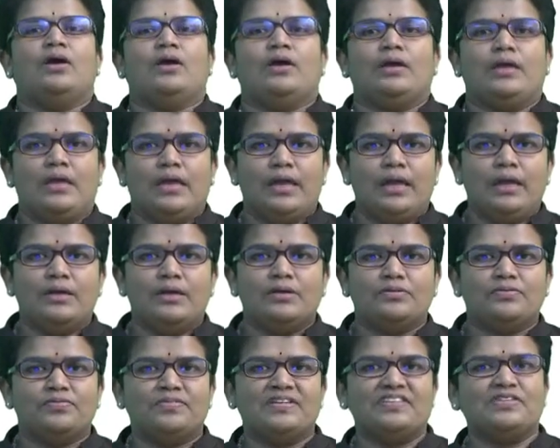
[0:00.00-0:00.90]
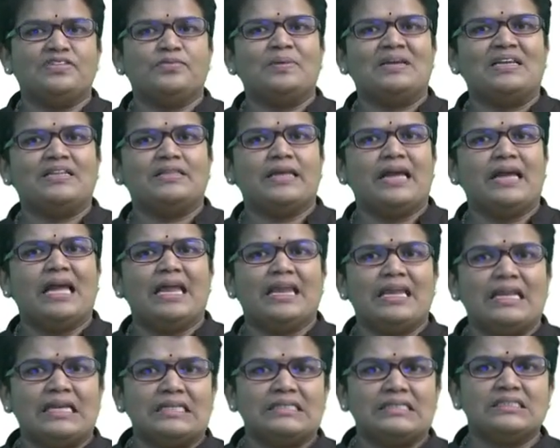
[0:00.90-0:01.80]
Okay, feasibility
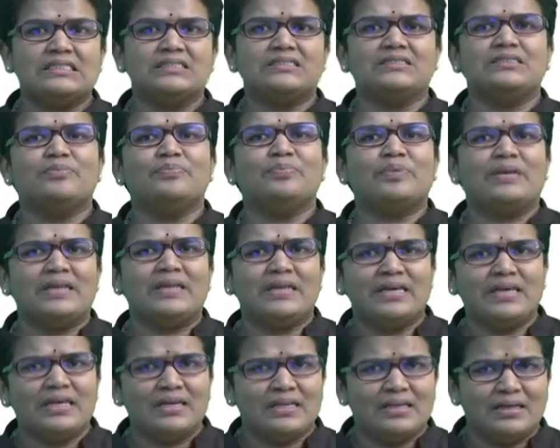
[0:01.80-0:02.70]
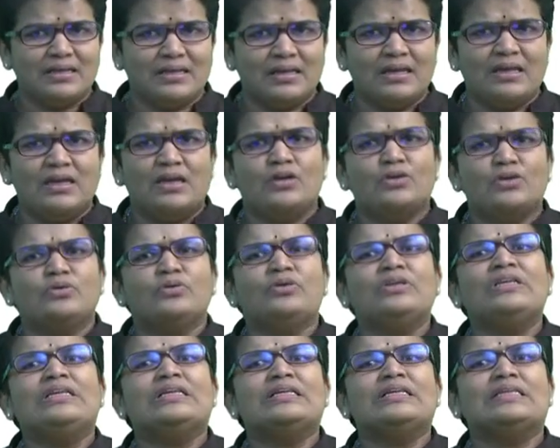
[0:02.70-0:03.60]
analysis simply
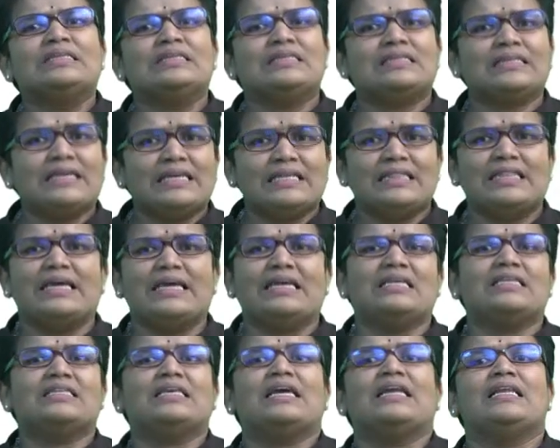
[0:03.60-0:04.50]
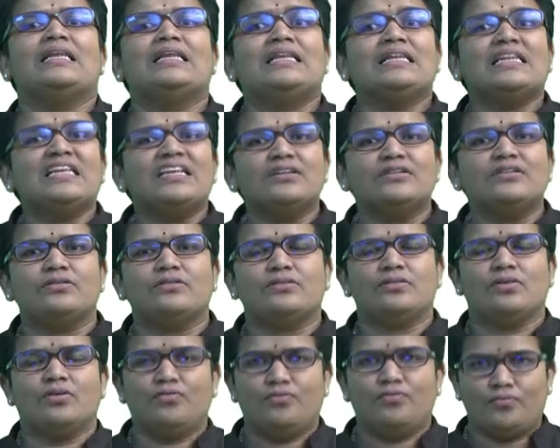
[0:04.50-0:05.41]
to see there is any
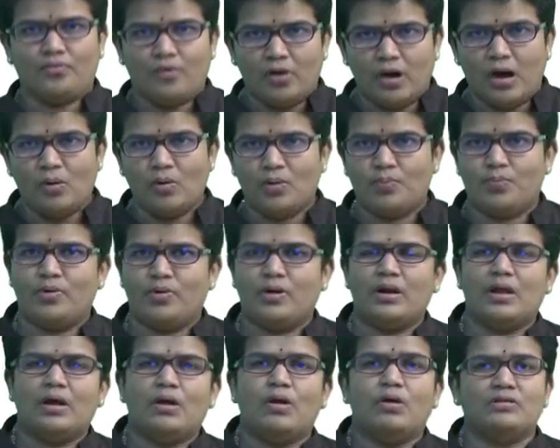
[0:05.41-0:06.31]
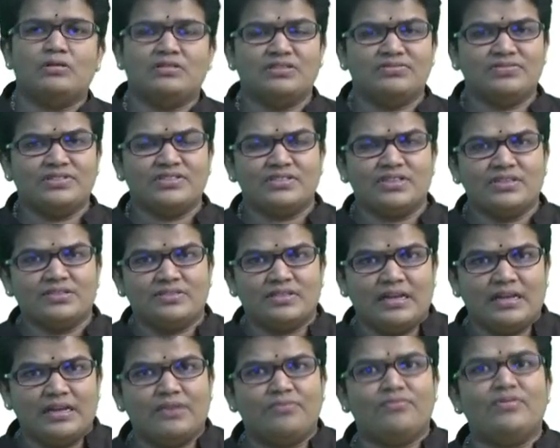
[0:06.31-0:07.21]
needs for our product or services
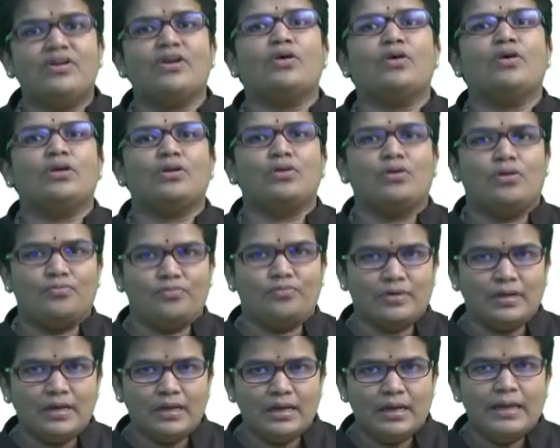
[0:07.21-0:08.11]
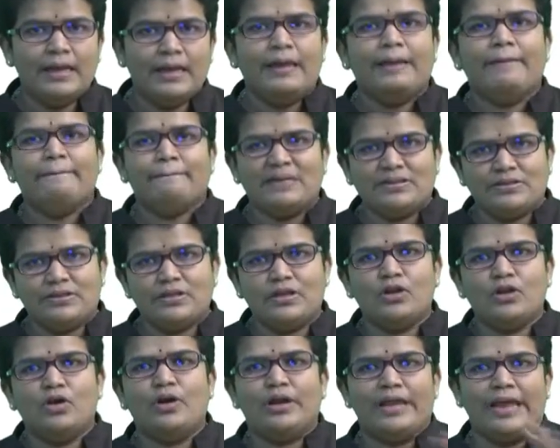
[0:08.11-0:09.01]
that we're going to offer,
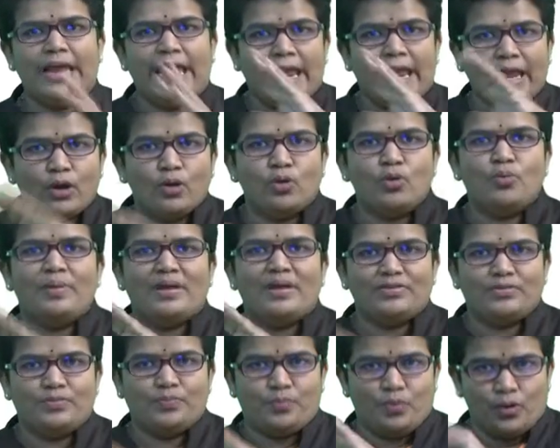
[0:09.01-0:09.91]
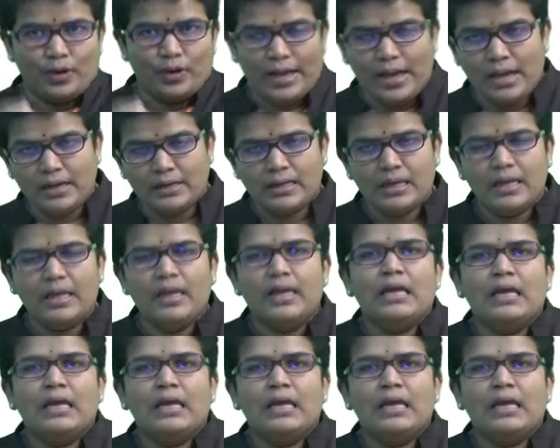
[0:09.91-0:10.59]
basically on an agro-based product.